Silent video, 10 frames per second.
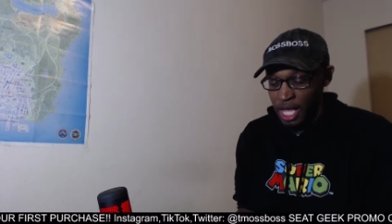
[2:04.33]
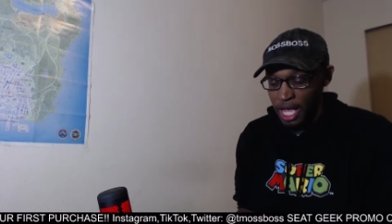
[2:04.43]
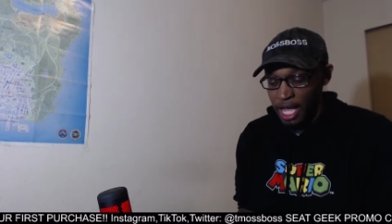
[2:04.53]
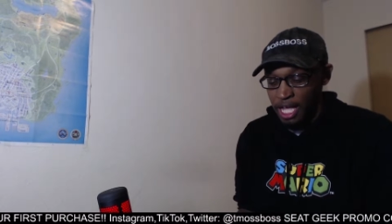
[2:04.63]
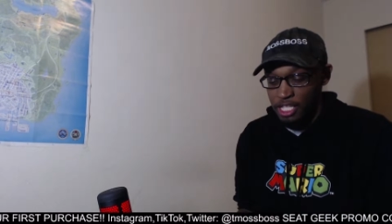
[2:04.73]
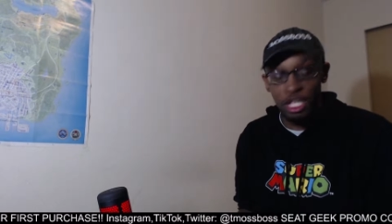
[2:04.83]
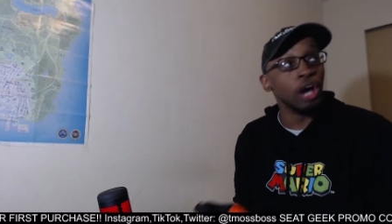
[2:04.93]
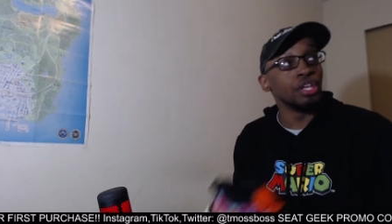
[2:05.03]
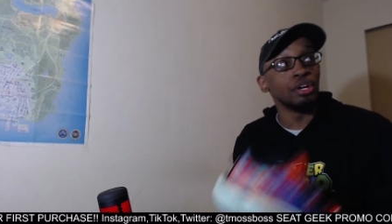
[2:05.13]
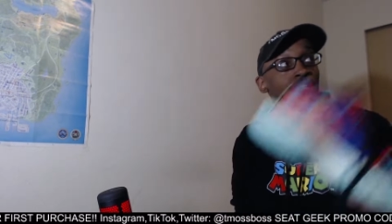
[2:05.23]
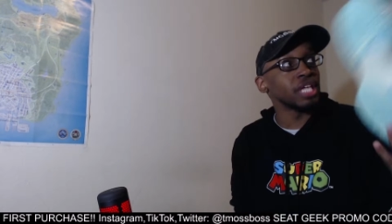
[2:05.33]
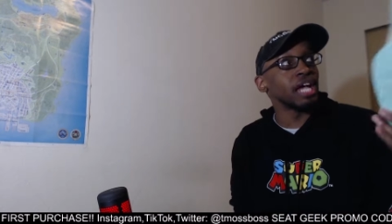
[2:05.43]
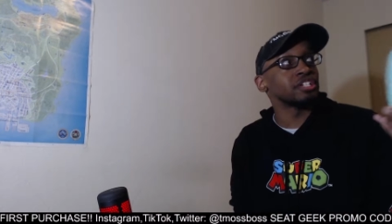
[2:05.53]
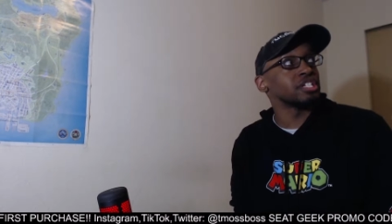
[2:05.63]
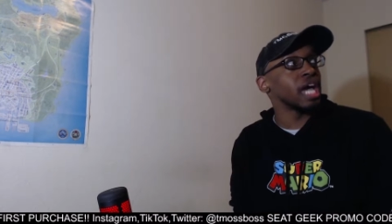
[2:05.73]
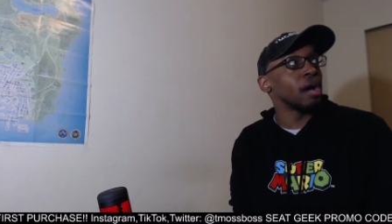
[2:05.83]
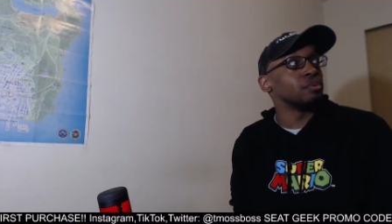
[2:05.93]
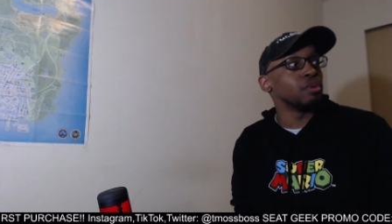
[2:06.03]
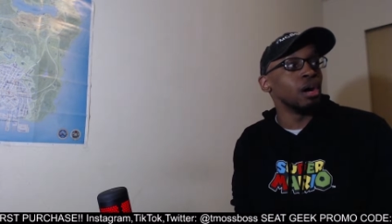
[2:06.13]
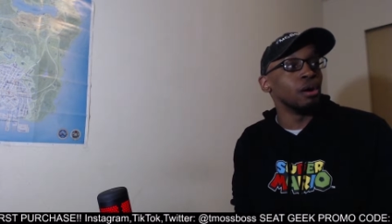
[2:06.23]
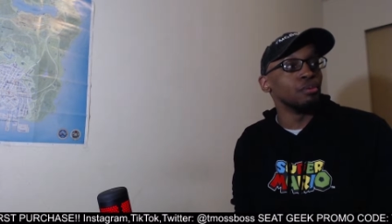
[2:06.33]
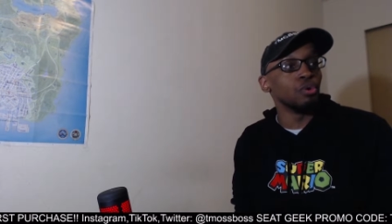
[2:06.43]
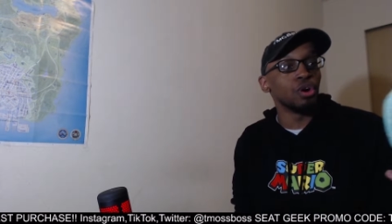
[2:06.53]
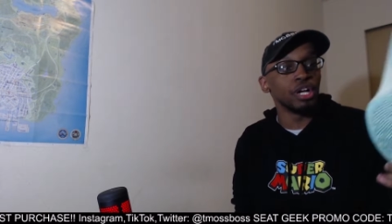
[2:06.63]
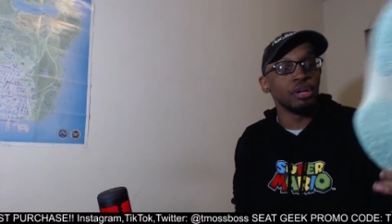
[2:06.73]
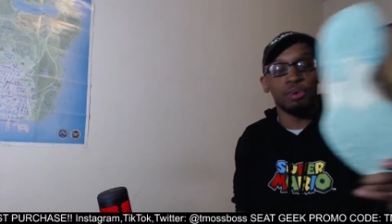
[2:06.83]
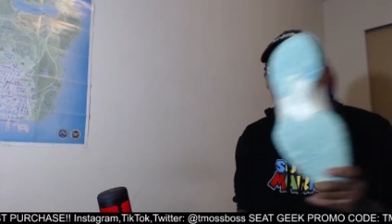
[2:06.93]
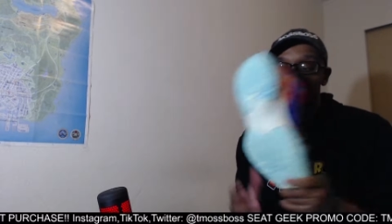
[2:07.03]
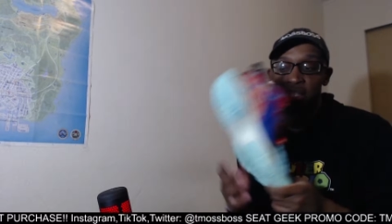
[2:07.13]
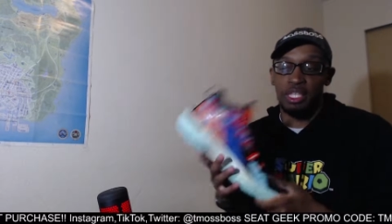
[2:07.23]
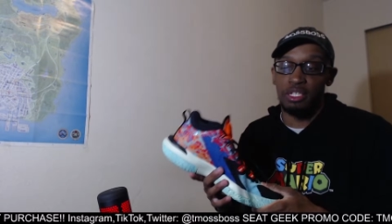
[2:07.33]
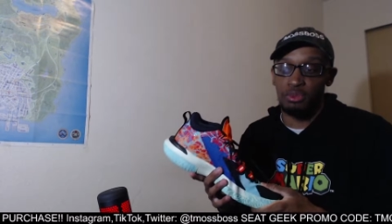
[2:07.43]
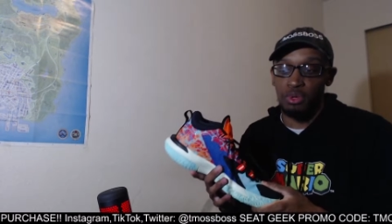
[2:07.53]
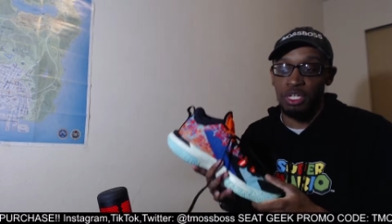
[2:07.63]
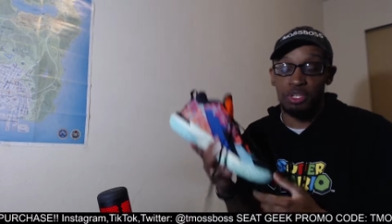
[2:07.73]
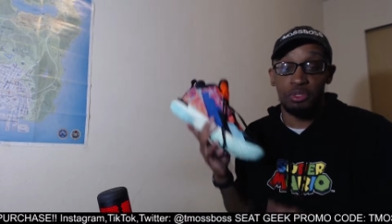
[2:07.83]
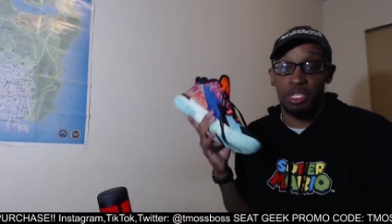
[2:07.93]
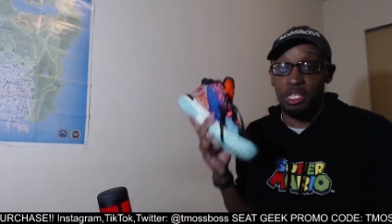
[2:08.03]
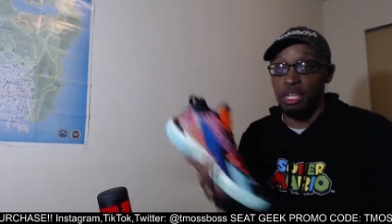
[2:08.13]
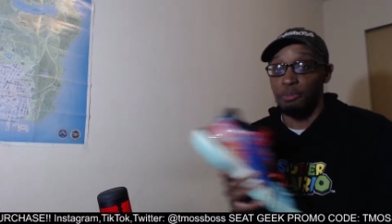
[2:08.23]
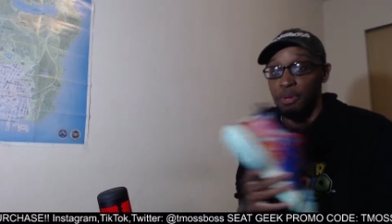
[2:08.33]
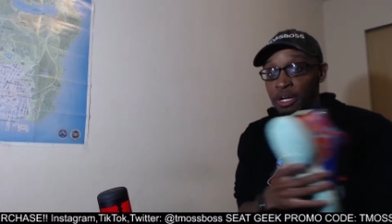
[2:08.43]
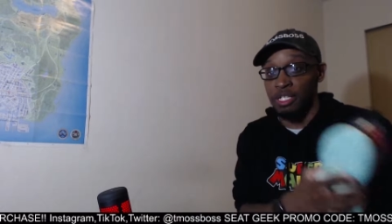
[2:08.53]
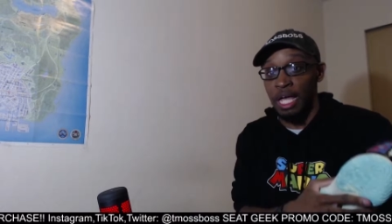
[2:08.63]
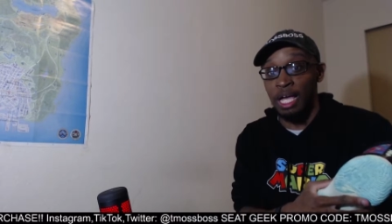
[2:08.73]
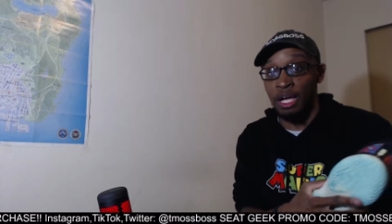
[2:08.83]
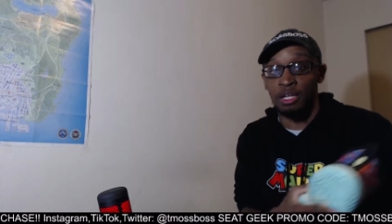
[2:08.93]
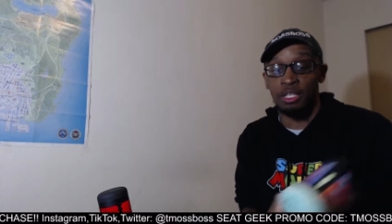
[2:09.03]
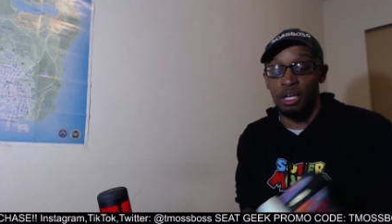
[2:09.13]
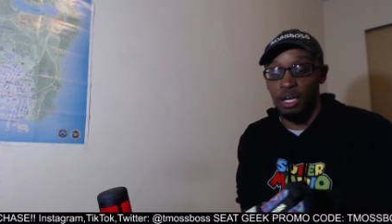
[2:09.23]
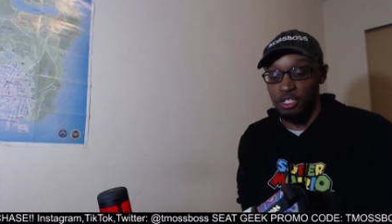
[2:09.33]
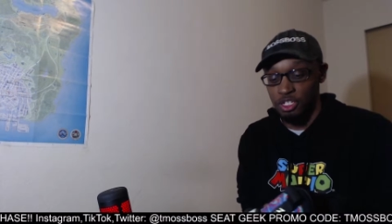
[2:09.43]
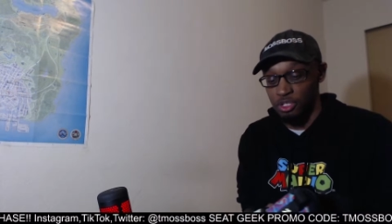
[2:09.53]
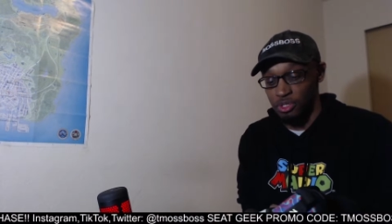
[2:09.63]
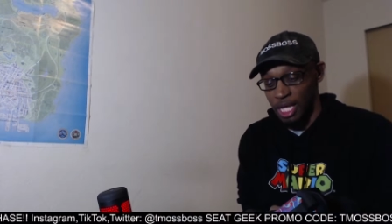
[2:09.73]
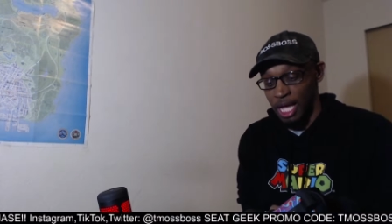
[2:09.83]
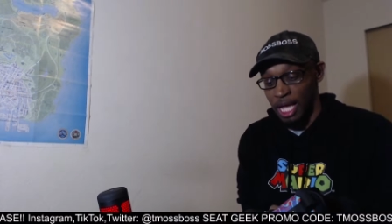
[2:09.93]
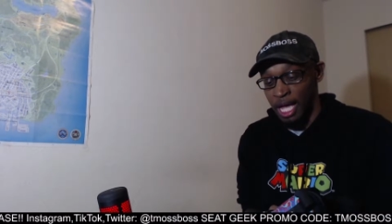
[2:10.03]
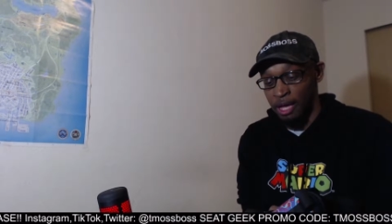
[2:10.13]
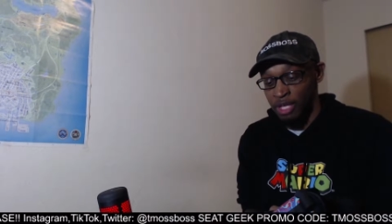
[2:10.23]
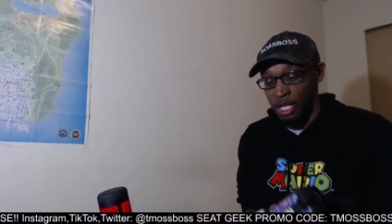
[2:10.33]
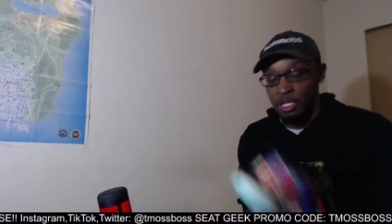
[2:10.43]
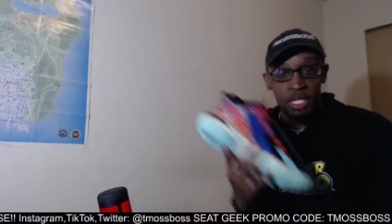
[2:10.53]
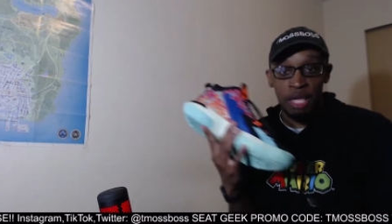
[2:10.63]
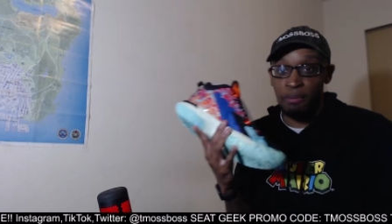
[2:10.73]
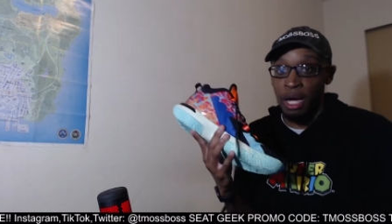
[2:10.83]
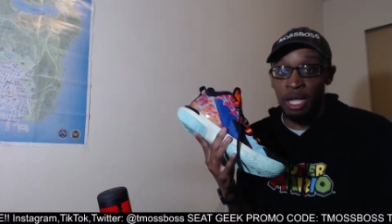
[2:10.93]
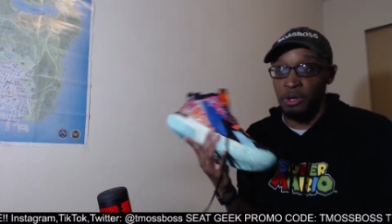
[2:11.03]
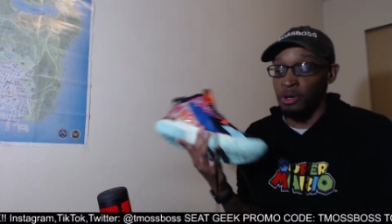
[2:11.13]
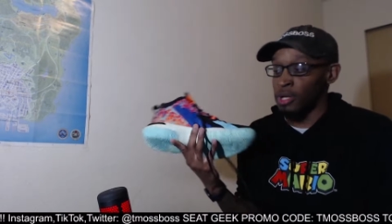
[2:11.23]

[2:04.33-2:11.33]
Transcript: And no, there was actually, I um, wore, it wasn't these ones, it was another pair of Zion uh, shoes that I have, same model,